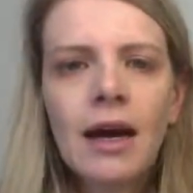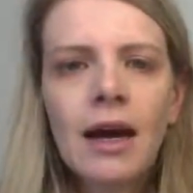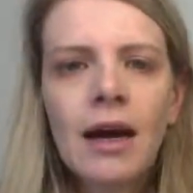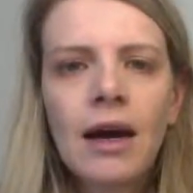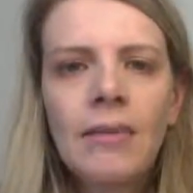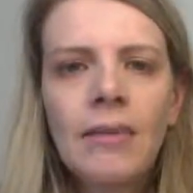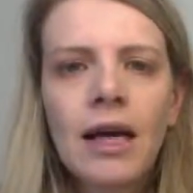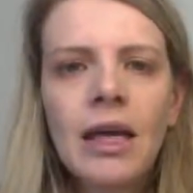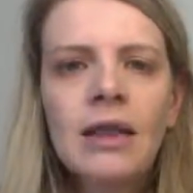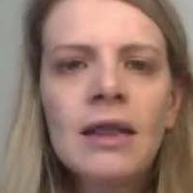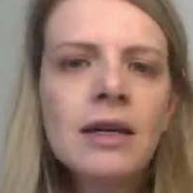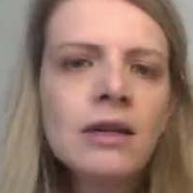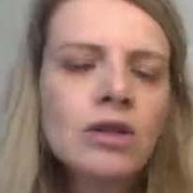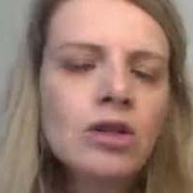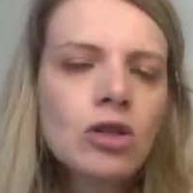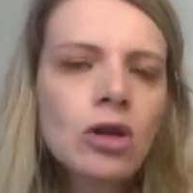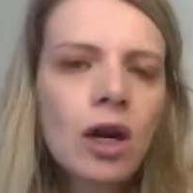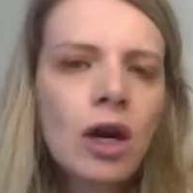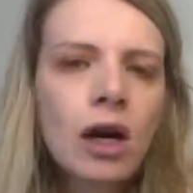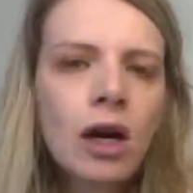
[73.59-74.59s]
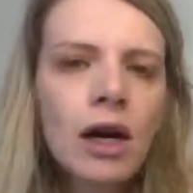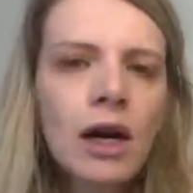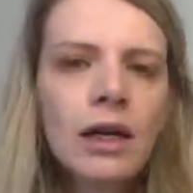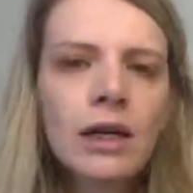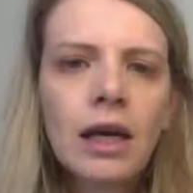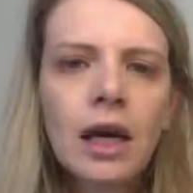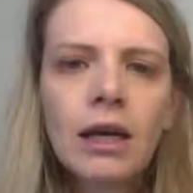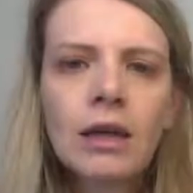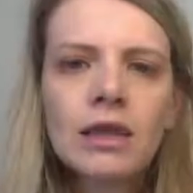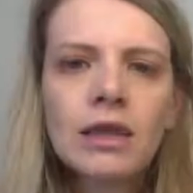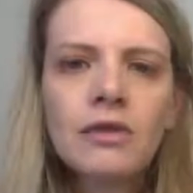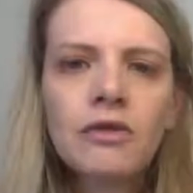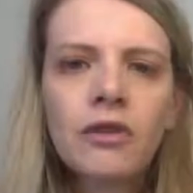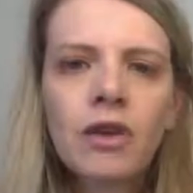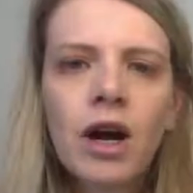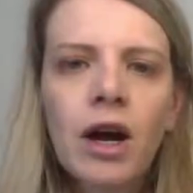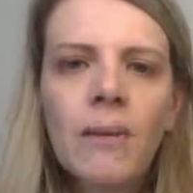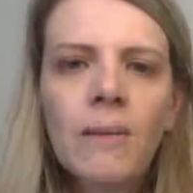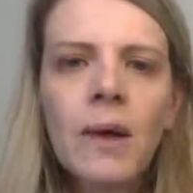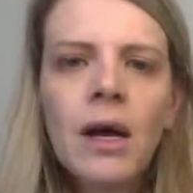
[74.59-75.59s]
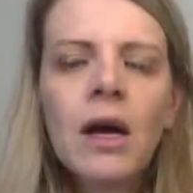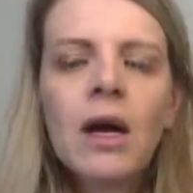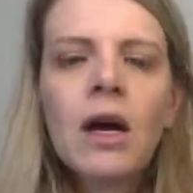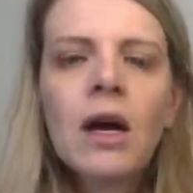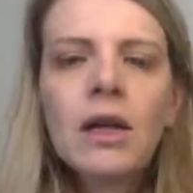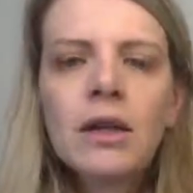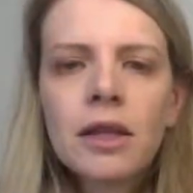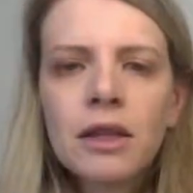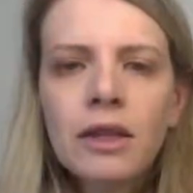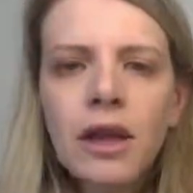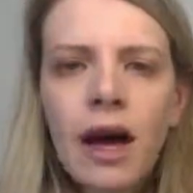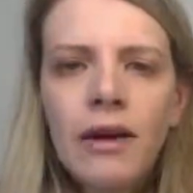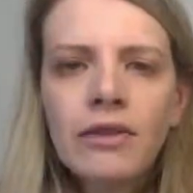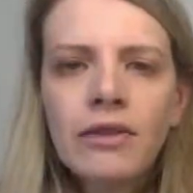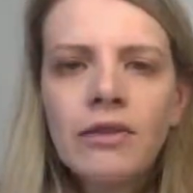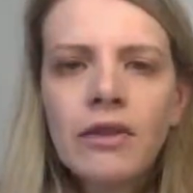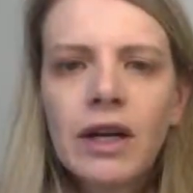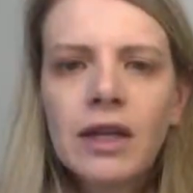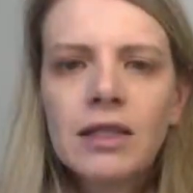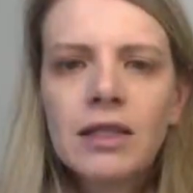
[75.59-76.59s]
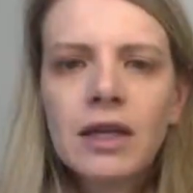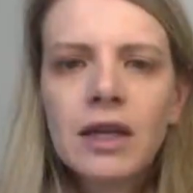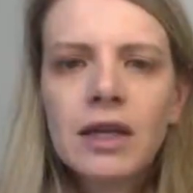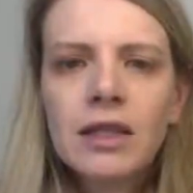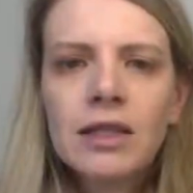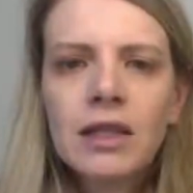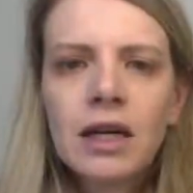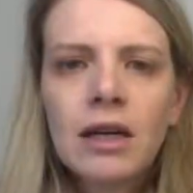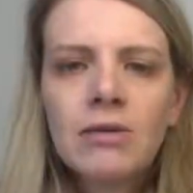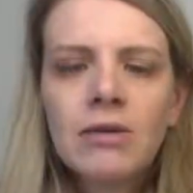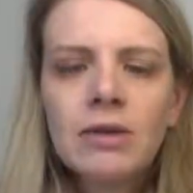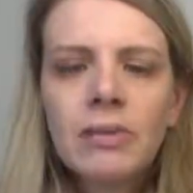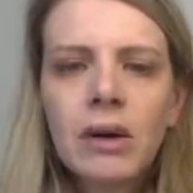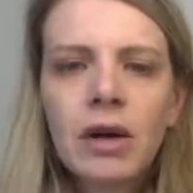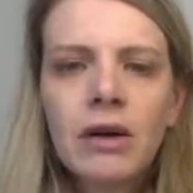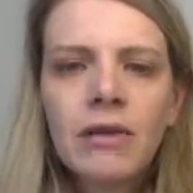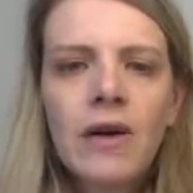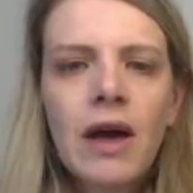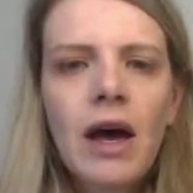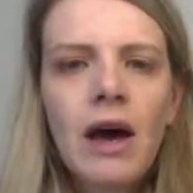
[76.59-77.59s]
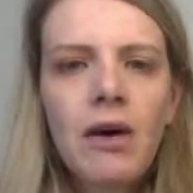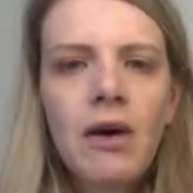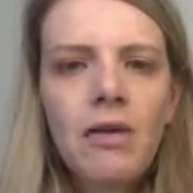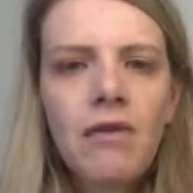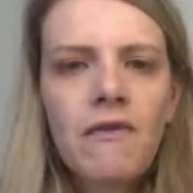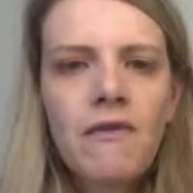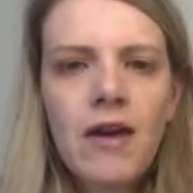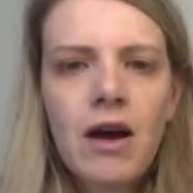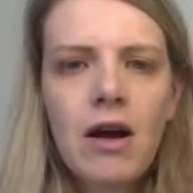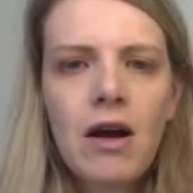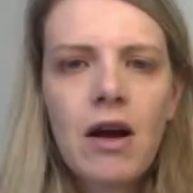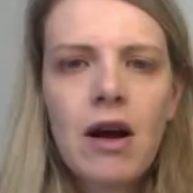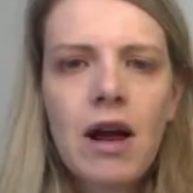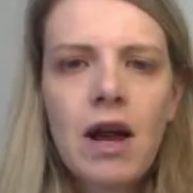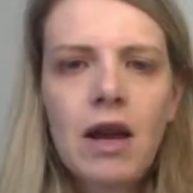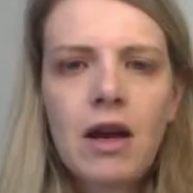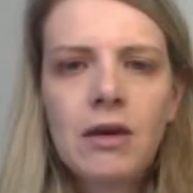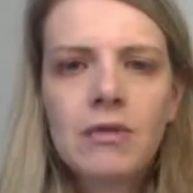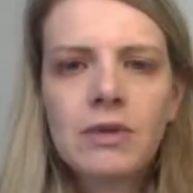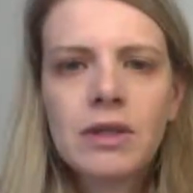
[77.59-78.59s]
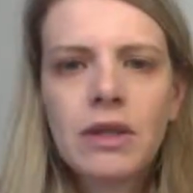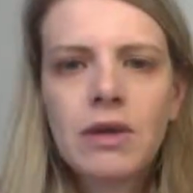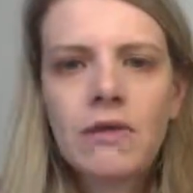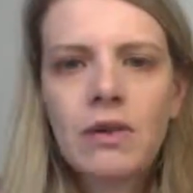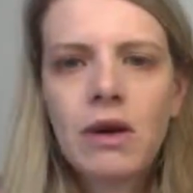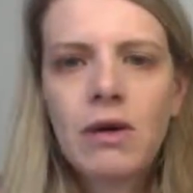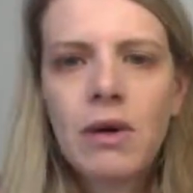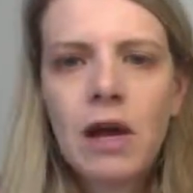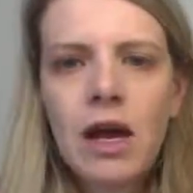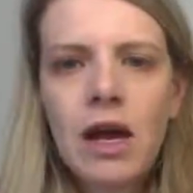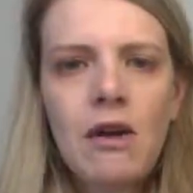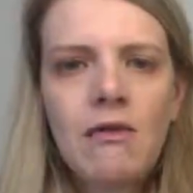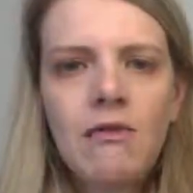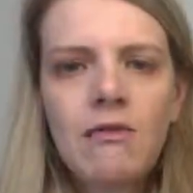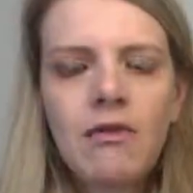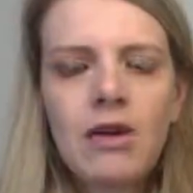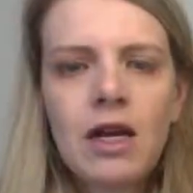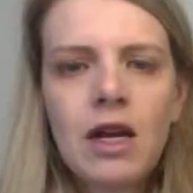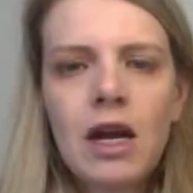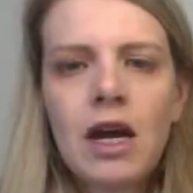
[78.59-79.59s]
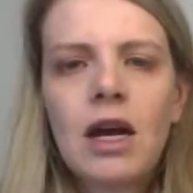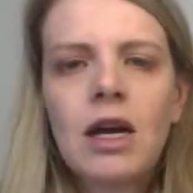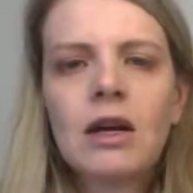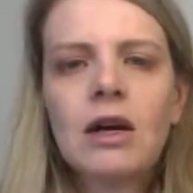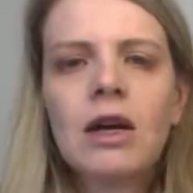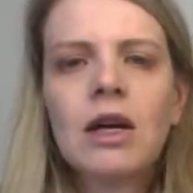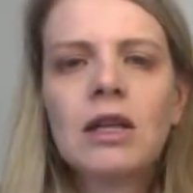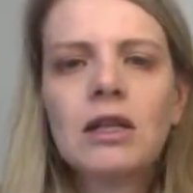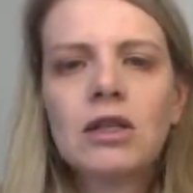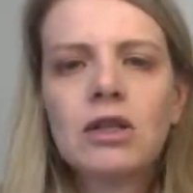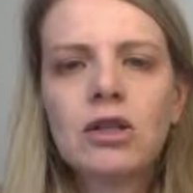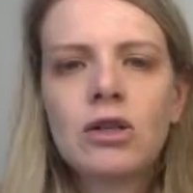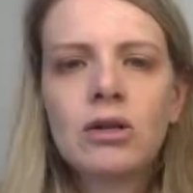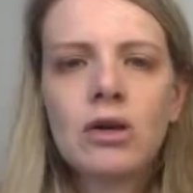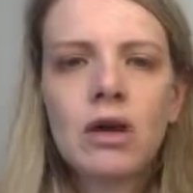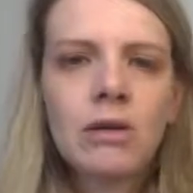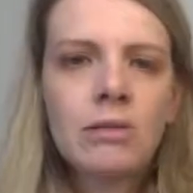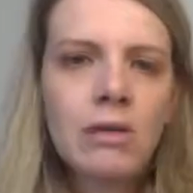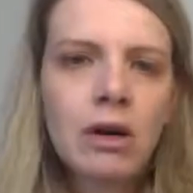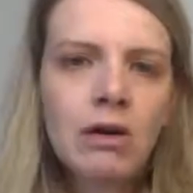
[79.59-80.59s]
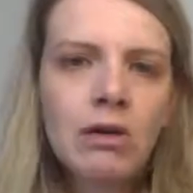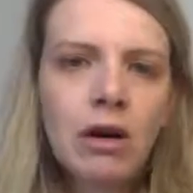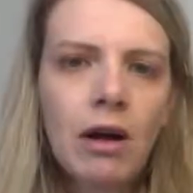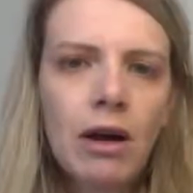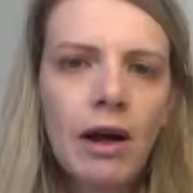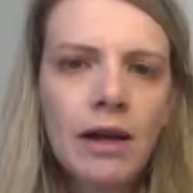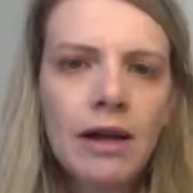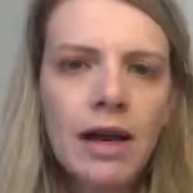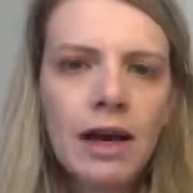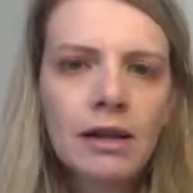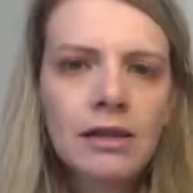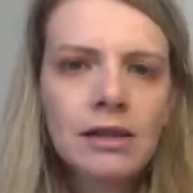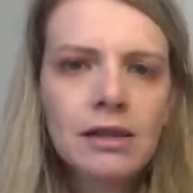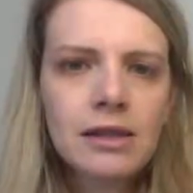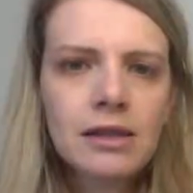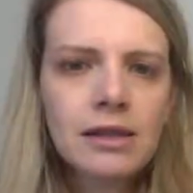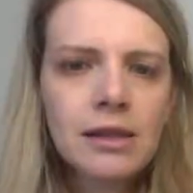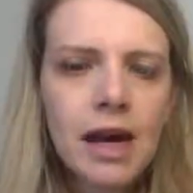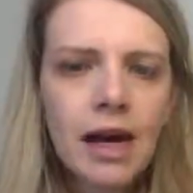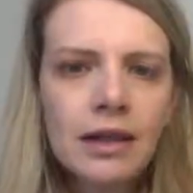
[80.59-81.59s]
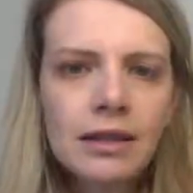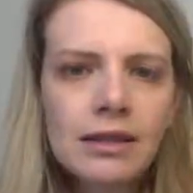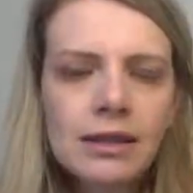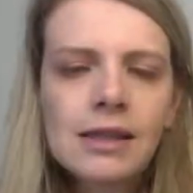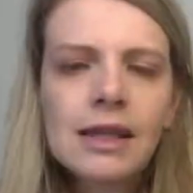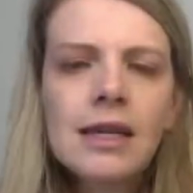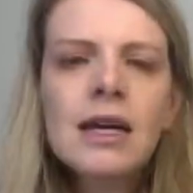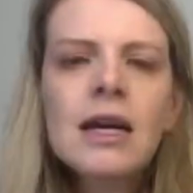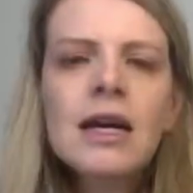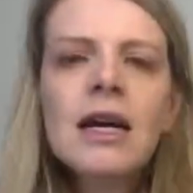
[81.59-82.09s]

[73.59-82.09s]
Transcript: And this draw, again, is from the live event that I did. I was part of a health fair, and I was giving away a free hair, tissue, and mineral analysis test.